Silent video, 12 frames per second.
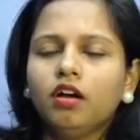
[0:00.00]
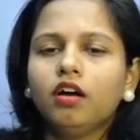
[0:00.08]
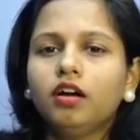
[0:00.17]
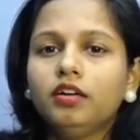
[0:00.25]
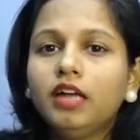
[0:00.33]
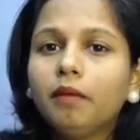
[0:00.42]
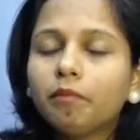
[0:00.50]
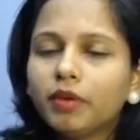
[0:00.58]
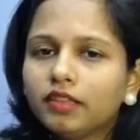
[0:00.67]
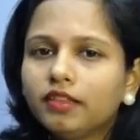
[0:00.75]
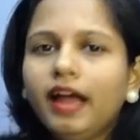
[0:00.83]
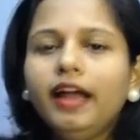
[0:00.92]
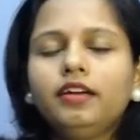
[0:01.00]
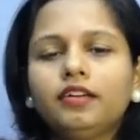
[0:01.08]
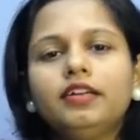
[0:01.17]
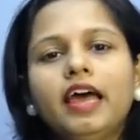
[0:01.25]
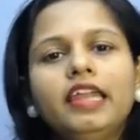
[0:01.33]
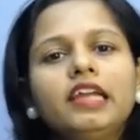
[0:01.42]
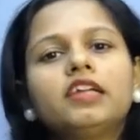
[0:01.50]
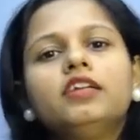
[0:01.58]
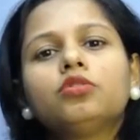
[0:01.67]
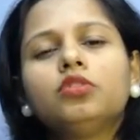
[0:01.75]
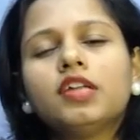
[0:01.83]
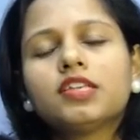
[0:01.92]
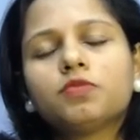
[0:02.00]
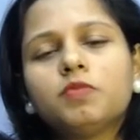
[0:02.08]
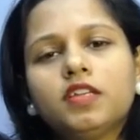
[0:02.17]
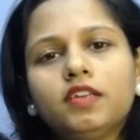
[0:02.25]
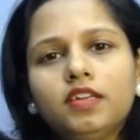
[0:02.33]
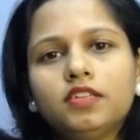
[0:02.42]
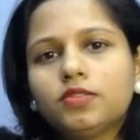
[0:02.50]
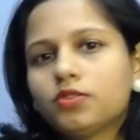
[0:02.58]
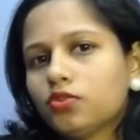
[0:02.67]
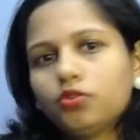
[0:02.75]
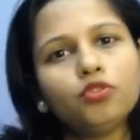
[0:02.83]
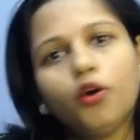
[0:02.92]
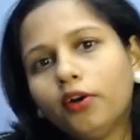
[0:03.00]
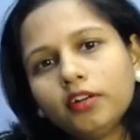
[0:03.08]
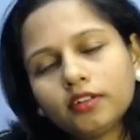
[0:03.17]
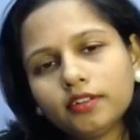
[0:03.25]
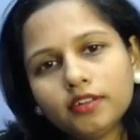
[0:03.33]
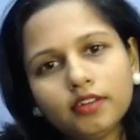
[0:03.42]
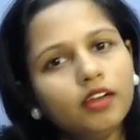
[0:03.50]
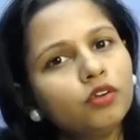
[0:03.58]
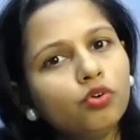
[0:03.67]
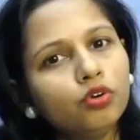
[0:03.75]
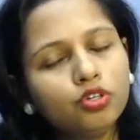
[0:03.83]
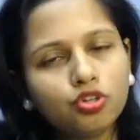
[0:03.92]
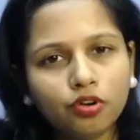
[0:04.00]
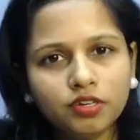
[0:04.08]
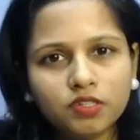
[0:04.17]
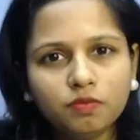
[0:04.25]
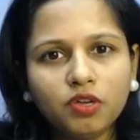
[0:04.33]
Uh, dumping that directly into the dustbin is not a good choice,